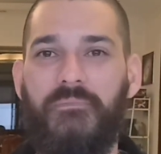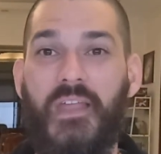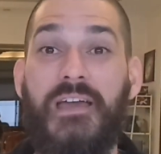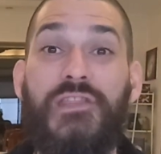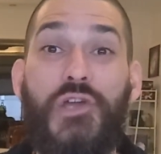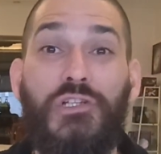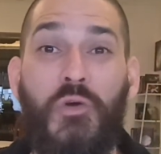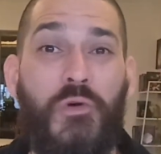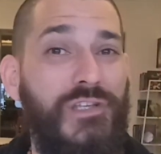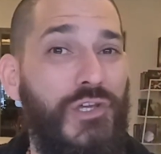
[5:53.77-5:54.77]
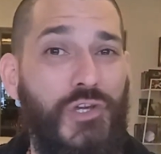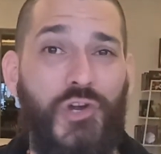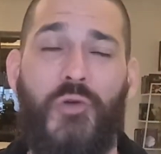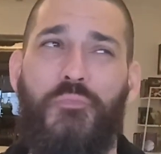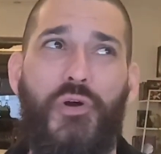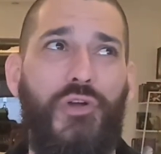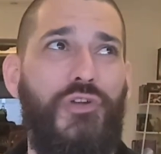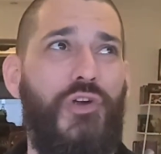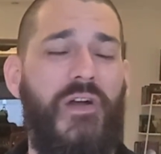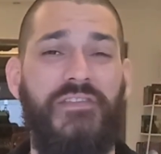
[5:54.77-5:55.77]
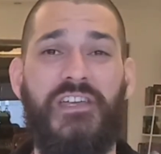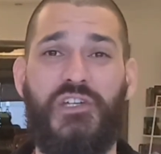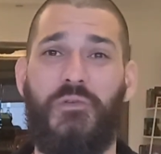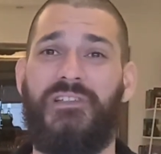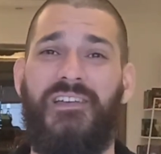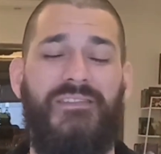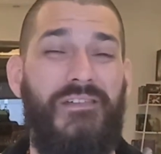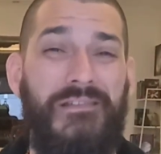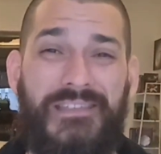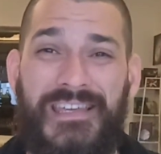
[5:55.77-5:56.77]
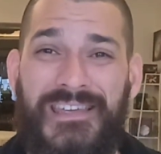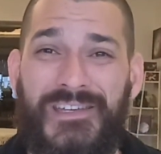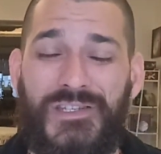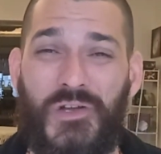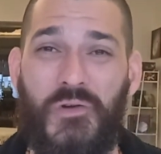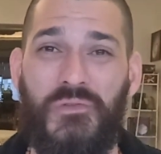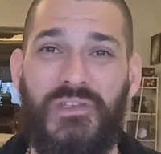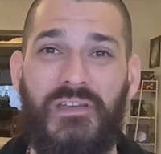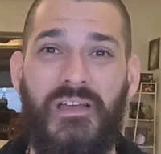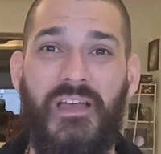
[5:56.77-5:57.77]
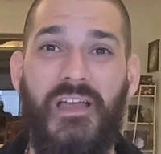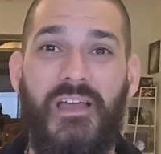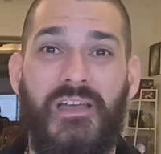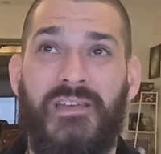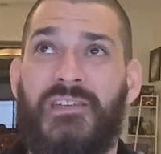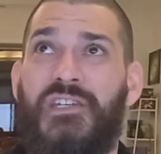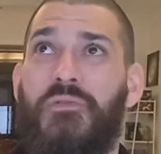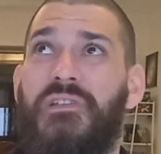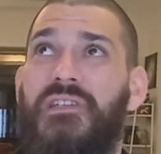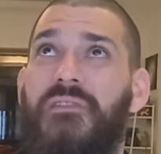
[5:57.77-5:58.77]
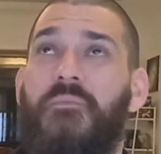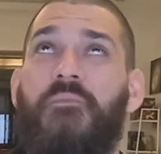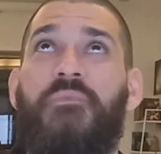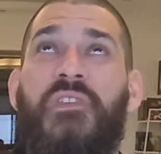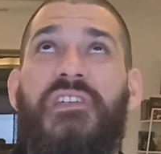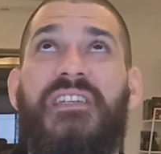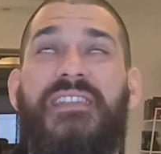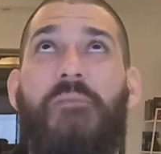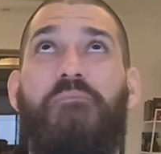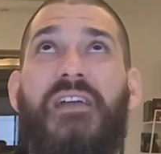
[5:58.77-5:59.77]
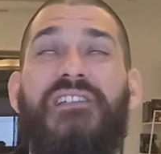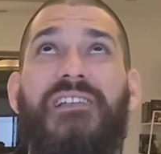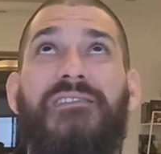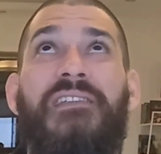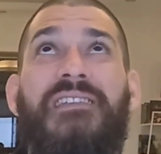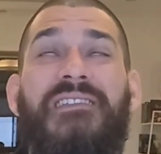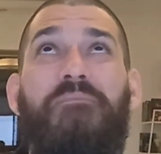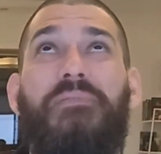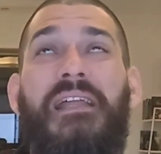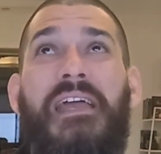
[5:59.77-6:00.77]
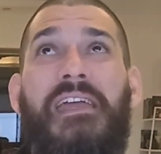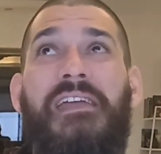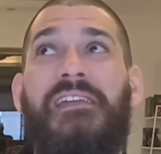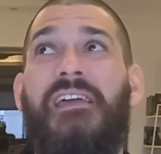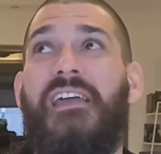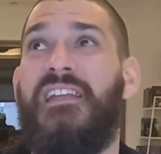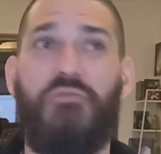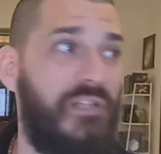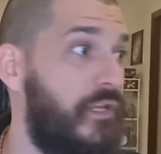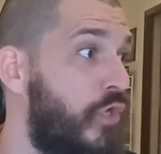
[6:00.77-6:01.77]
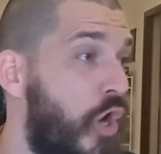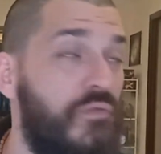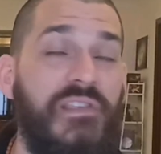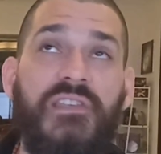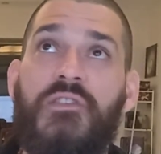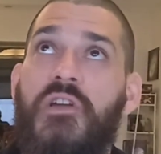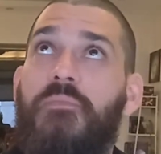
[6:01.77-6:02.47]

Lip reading: And the other was a girl, poor girl. I think she was like 13 years old. She stepped back, she's like, this is a plane. And he was like, no, this is not a